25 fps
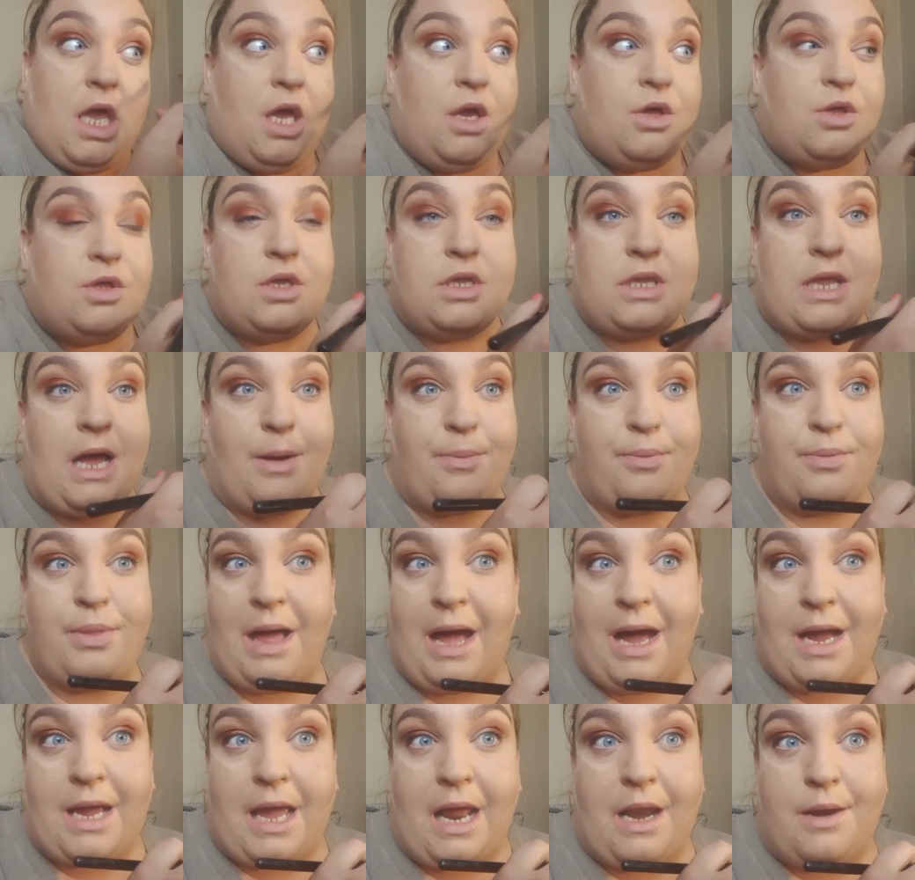You should have
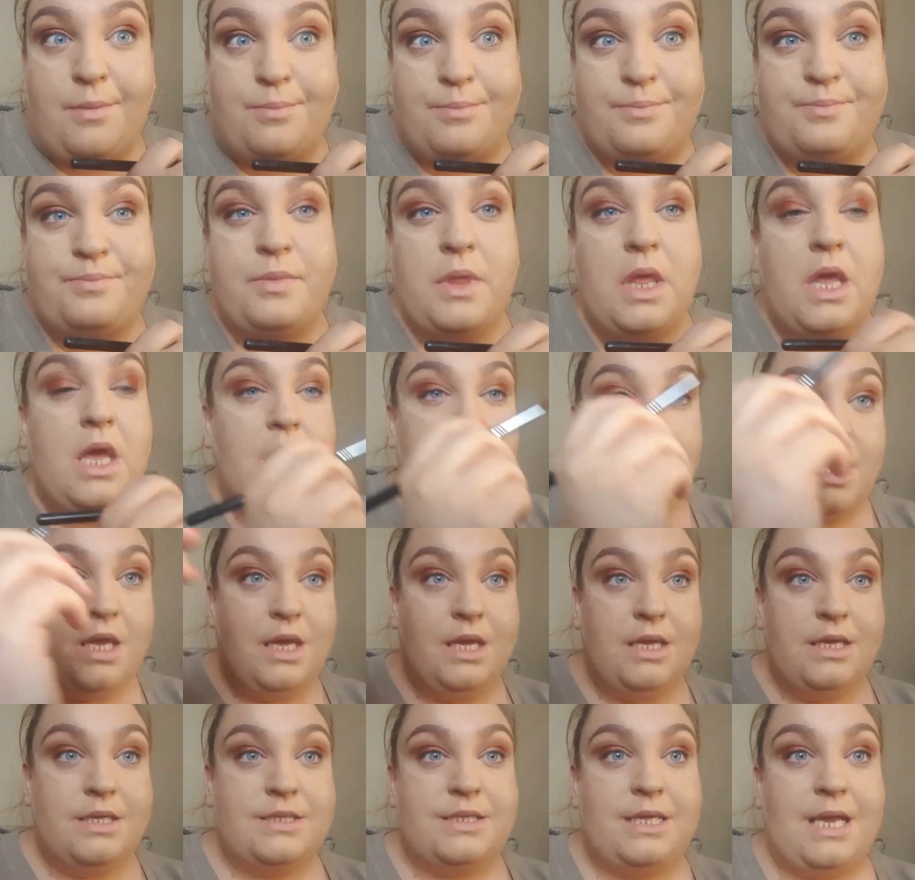that again.
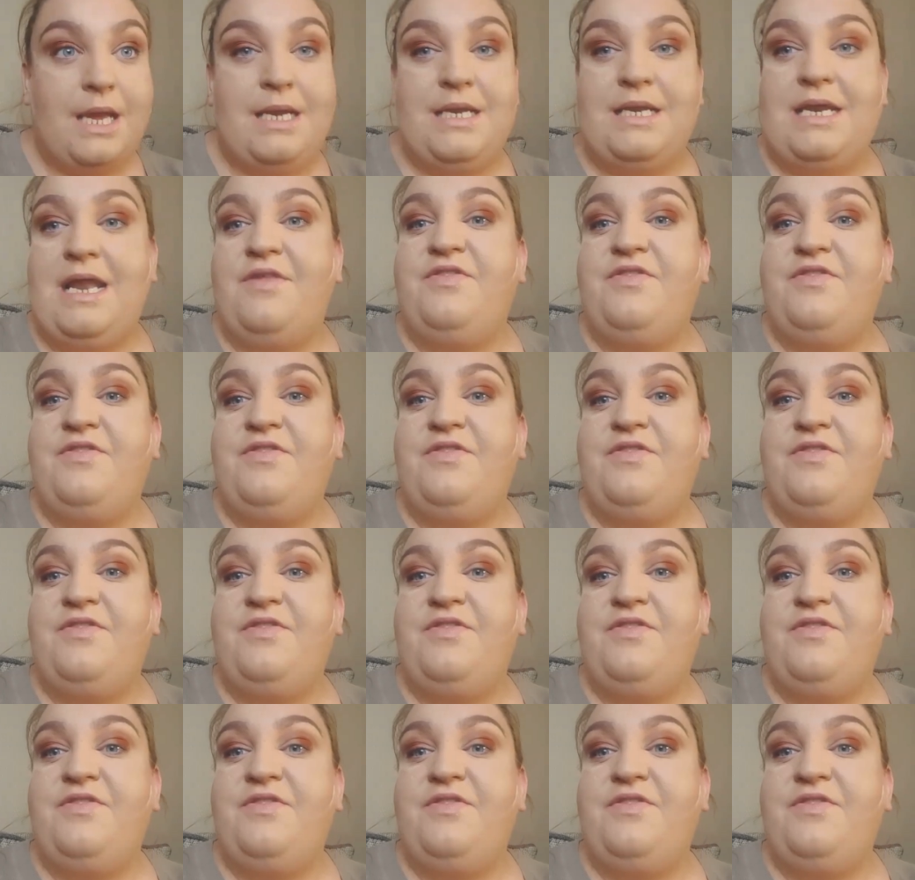See,